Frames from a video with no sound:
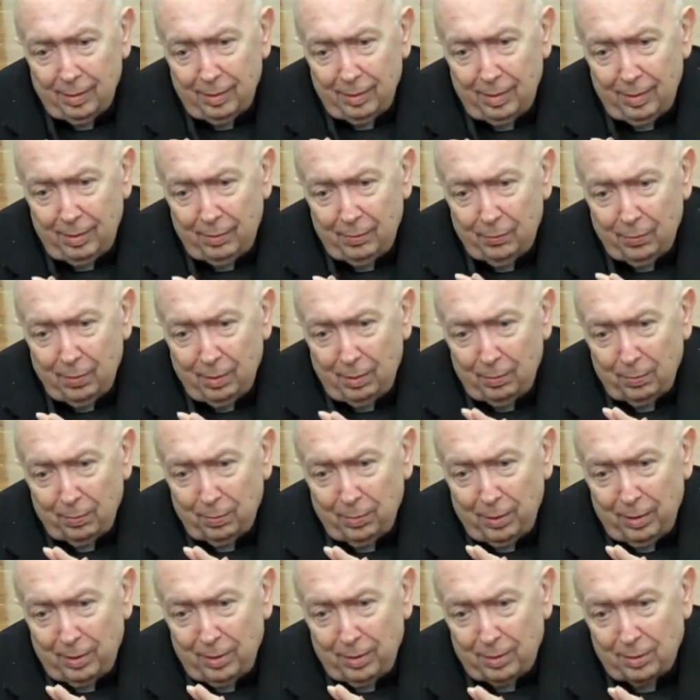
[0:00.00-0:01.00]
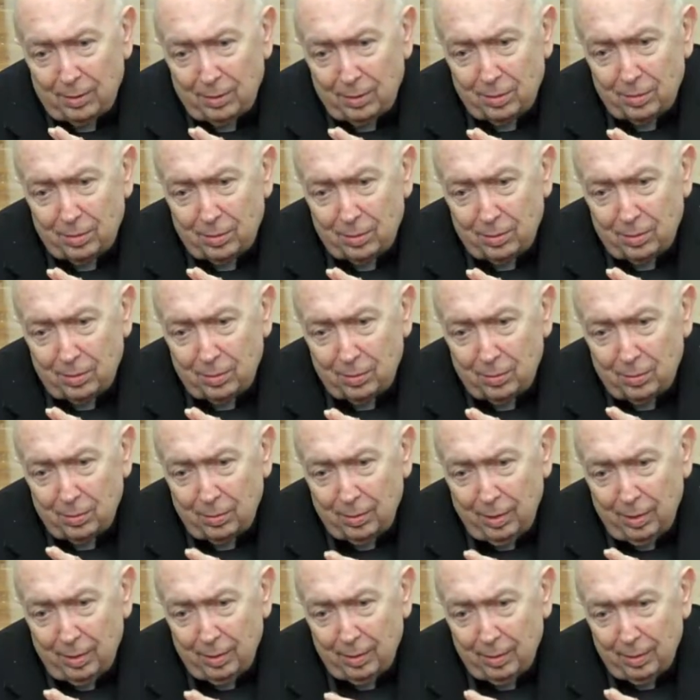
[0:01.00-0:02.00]
in what brings us
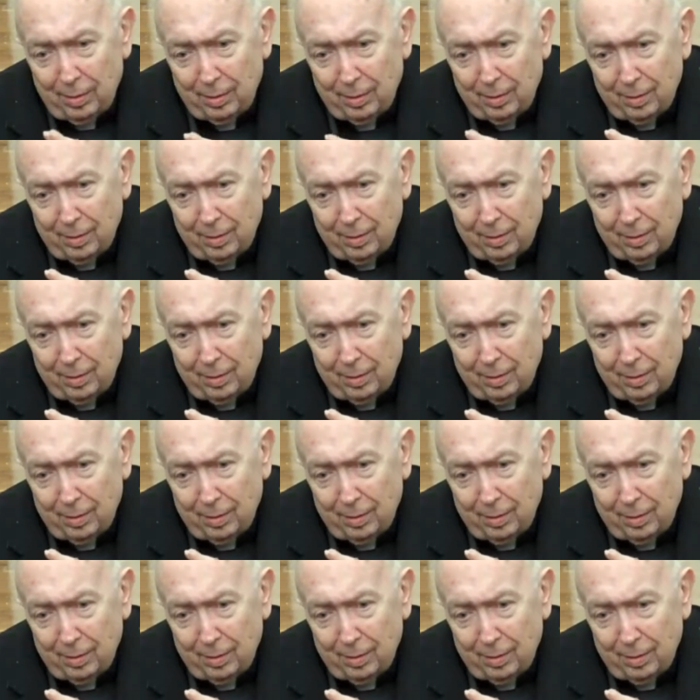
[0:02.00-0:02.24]
together,